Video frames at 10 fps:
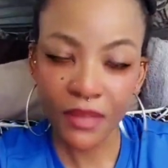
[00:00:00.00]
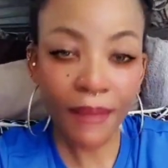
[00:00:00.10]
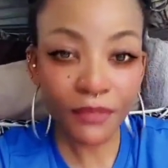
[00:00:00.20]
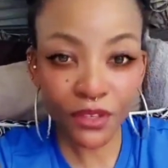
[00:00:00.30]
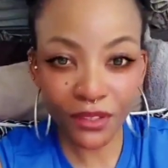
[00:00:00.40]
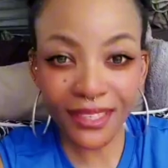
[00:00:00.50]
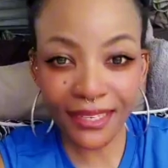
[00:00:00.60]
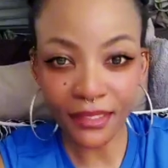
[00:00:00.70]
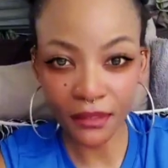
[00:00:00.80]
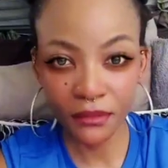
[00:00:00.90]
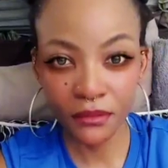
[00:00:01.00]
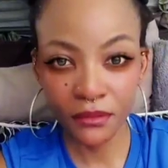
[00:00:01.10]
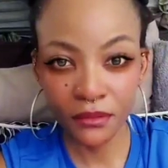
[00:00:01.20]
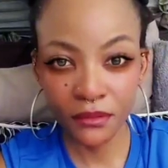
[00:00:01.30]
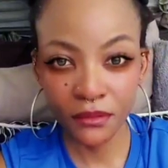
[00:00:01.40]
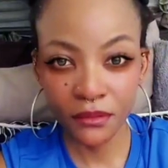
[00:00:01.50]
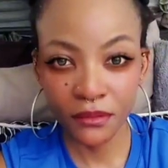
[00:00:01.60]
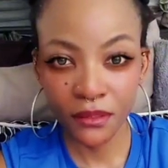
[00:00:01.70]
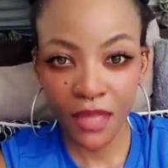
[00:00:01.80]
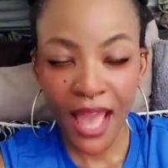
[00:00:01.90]
I'm the good kid.
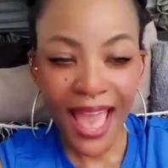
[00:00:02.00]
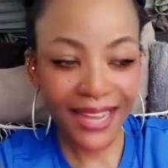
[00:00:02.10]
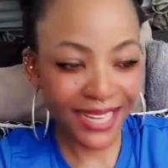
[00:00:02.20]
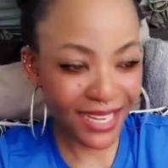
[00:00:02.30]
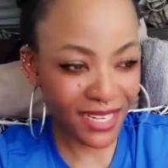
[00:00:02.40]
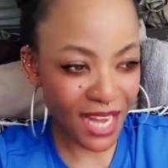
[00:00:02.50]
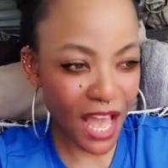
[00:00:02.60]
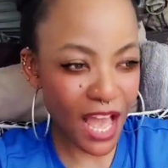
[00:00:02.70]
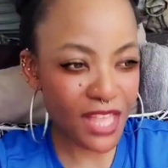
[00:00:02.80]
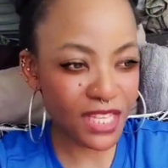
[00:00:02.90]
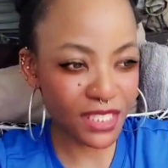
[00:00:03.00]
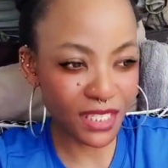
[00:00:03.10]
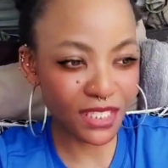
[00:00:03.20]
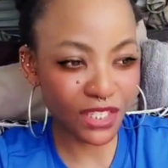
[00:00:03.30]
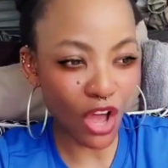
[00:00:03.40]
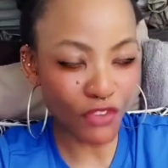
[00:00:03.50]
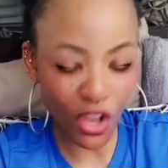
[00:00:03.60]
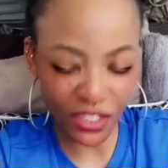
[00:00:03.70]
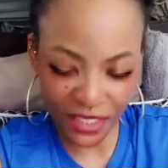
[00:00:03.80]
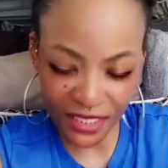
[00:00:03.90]
And in the season of
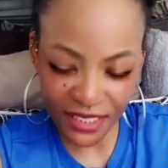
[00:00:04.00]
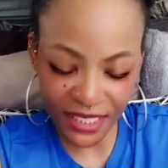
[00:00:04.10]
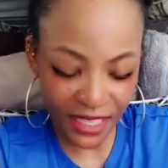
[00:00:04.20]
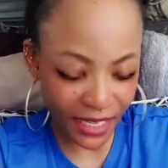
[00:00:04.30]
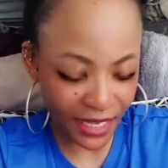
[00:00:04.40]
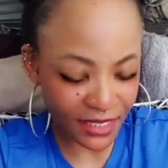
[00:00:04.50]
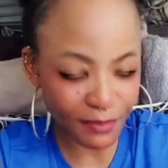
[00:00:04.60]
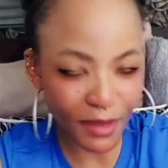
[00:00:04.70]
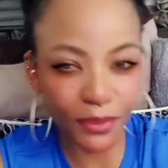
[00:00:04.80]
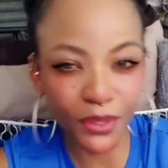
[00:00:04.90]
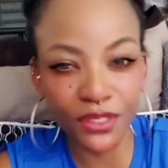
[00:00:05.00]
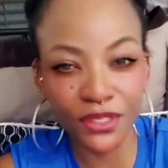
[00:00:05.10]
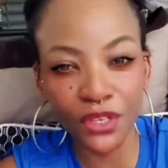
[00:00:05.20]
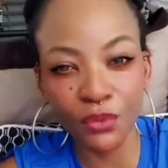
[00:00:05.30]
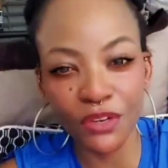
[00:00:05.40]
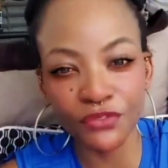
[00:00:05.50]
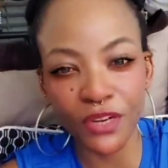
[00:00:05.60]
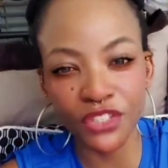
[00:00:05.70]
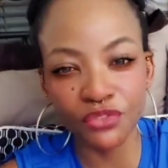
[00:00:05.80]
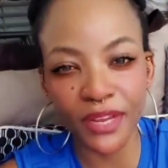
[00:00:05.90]
hostilities against my person, you are
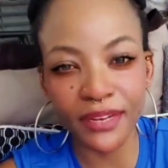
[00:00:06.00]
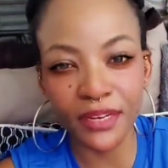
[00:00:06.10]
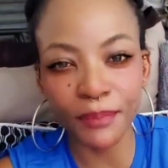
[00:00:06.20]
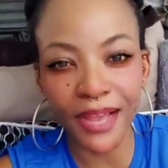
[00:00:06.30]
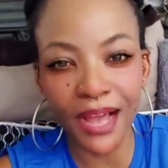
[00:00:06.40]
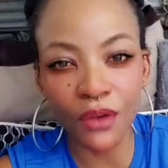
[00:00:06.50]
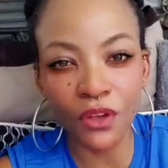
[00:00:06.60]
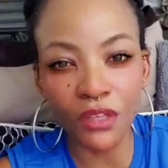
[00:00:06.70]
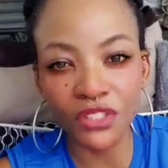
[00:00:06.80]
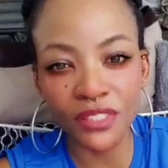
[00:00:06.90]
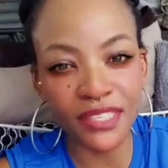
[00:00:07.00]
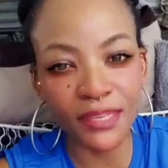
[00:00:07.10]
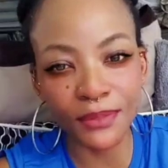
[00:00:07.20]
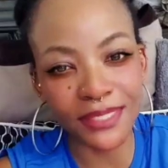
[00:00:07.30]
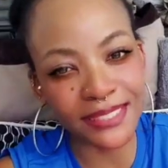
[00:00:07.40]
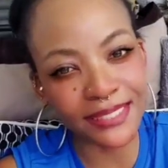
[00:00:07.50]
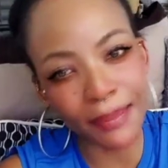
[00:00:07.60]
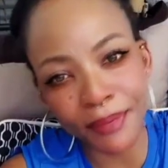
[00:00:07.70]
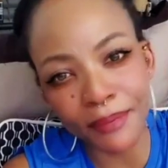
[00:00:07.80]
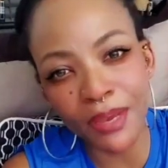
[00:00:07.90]
frustrated by how God just keeps on
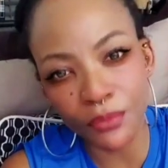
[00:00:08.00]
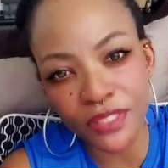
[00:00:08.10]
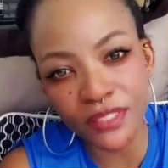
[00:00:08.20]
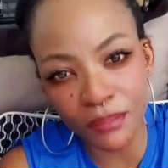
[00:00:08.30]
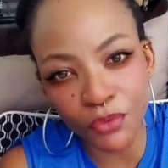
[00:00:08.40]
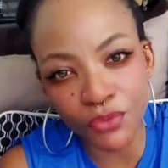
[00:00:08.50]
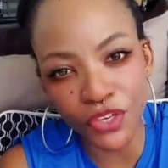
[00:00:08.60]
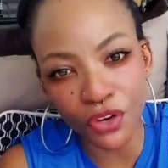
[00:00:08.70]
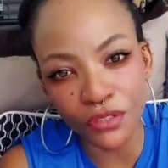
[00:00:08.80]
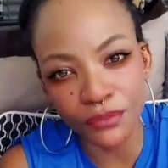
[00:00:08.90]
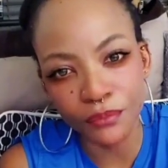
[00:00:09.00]
slapping my wrist and moving on.